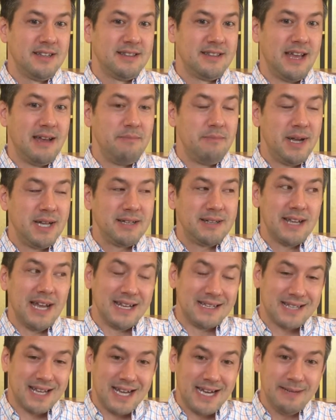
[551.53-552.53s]
that meant
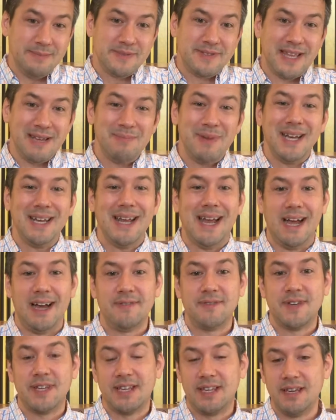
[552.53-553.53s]
at times they might
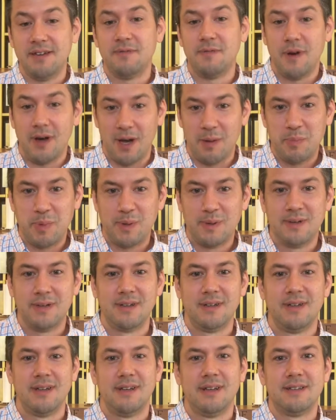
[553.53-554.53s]
have to give up
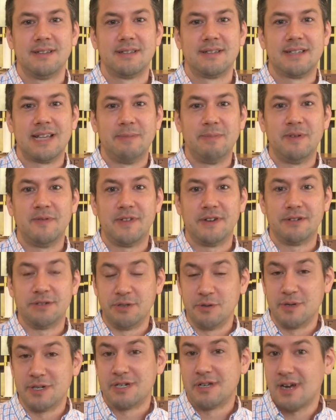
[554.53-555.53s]
some of their
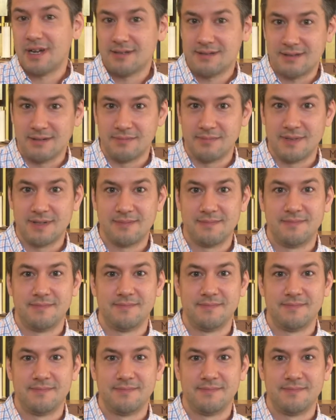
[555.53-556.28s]
Jewish customs.